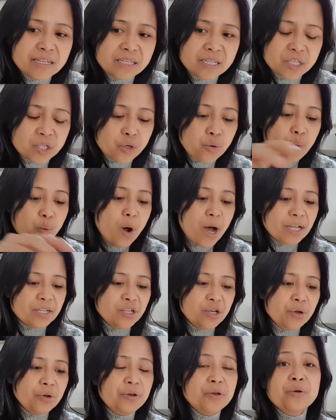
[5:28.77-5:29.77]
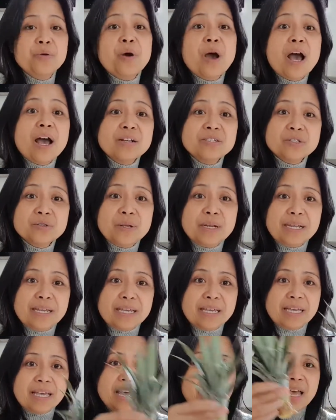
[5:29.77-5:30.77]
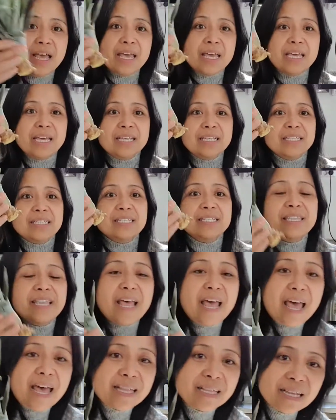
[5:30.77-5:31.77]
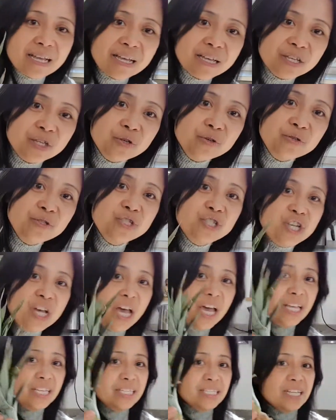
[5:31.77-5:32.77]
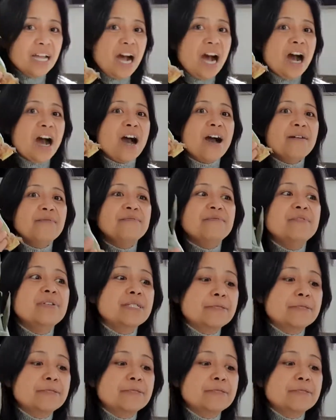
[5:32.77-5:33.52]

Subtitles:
So what you do actually is that you just have